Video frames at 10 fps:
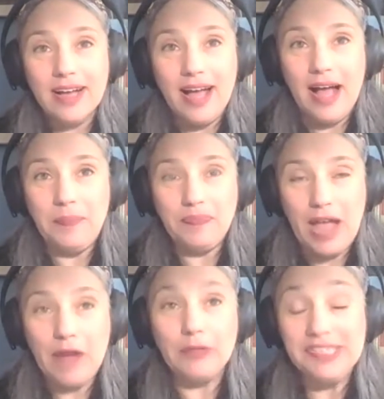um,
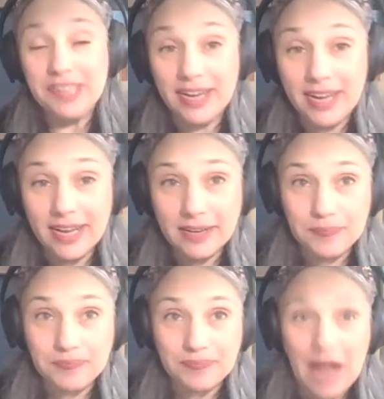I was studying,
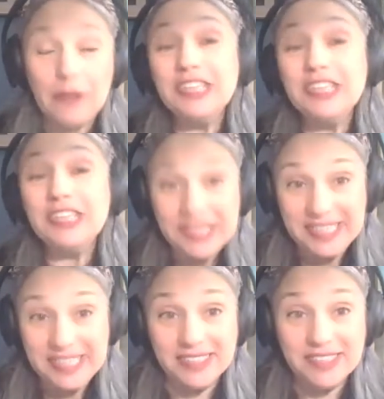I was
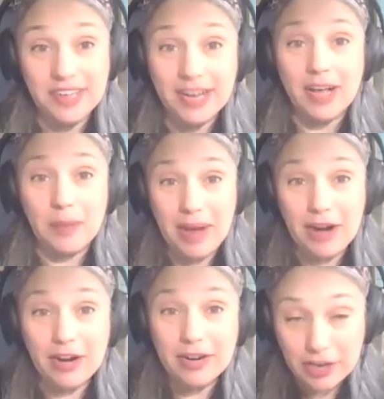interested in studying
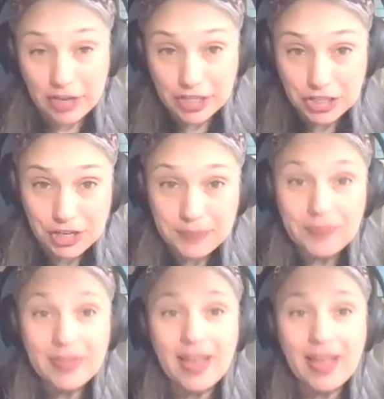comparative literature,